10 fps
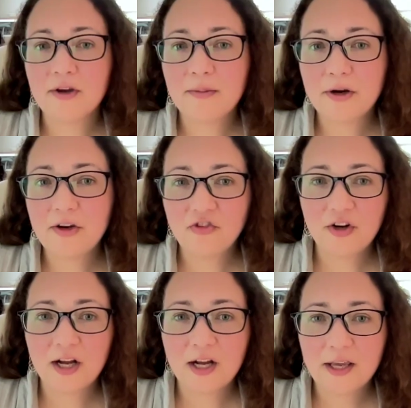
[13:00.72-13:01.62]

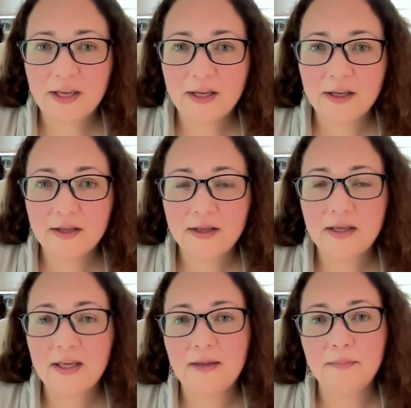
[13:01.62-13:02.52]
vibration high,
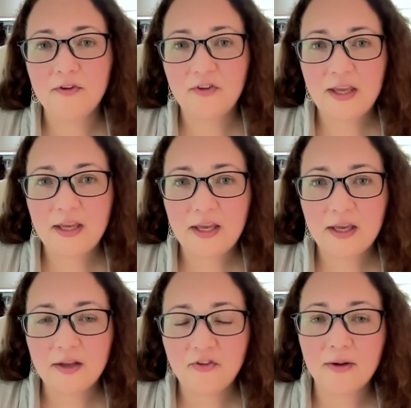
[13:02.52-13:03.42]
keep
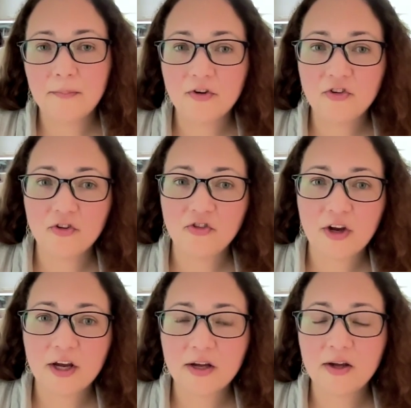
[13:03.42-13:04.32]
taking a temperature
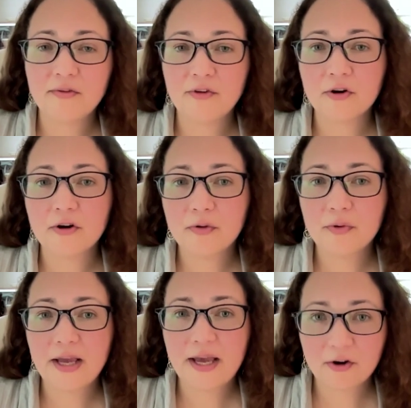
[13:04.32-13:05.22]
check of your
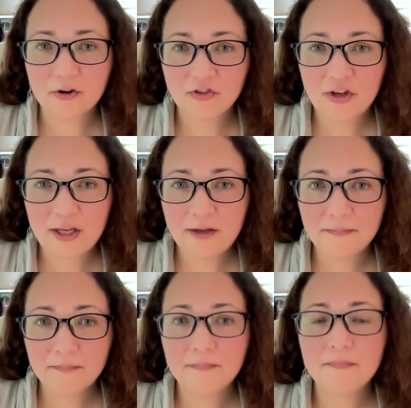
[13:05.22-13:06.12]
own energy,
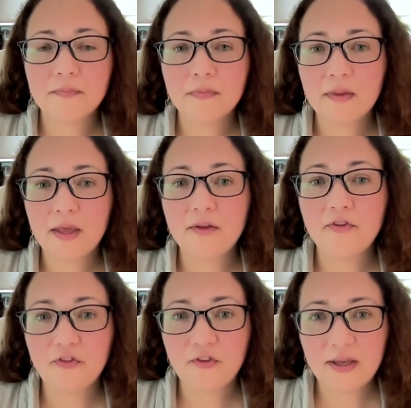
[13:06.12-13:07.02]
and
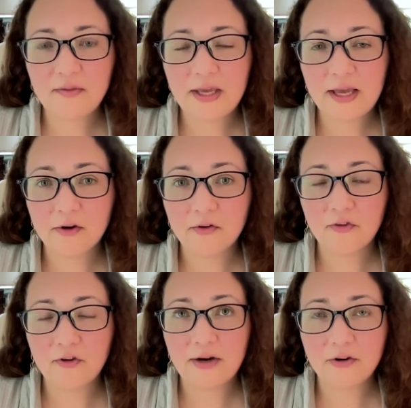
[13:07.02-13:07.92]
stay the
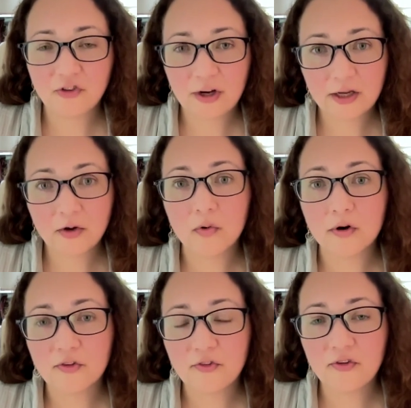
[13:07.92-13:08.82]
energetic
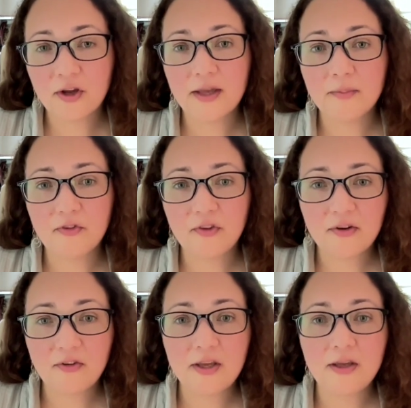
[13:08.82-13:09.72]
course. I am
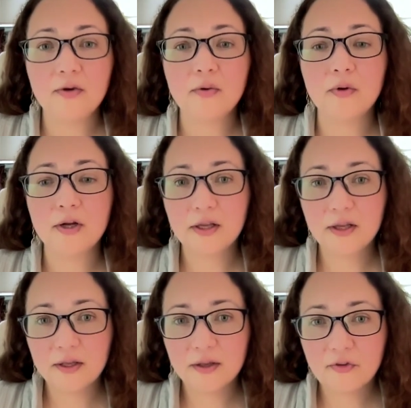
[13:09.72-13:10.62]
sending you
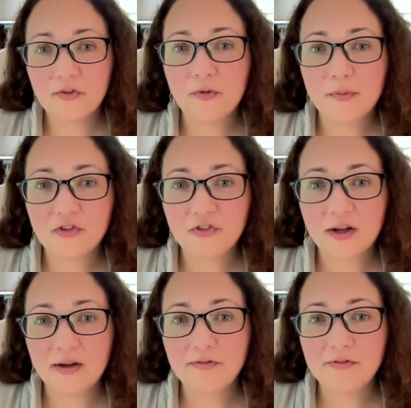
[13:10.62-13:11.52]
so much
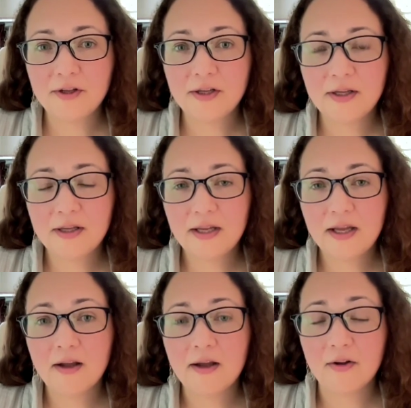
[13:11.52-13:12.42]
love,
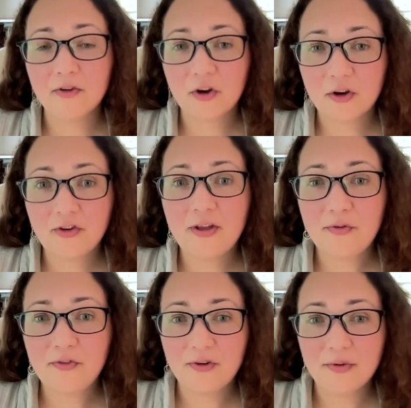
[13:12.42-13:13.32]
and I'll talk to you
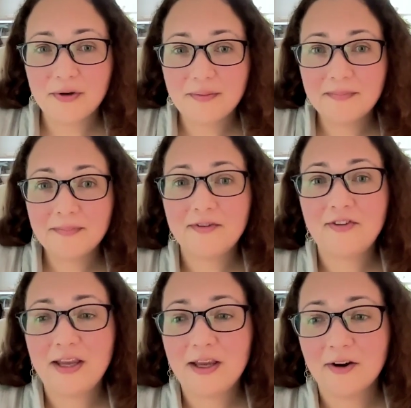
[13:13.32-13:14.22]
soon.
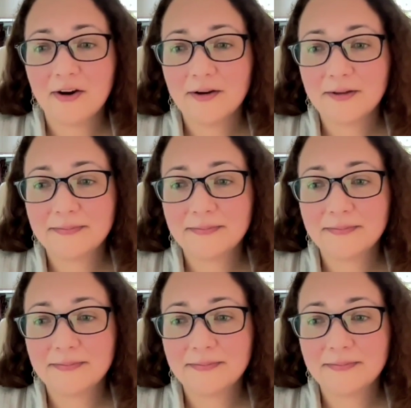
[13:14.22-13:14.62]
Take care.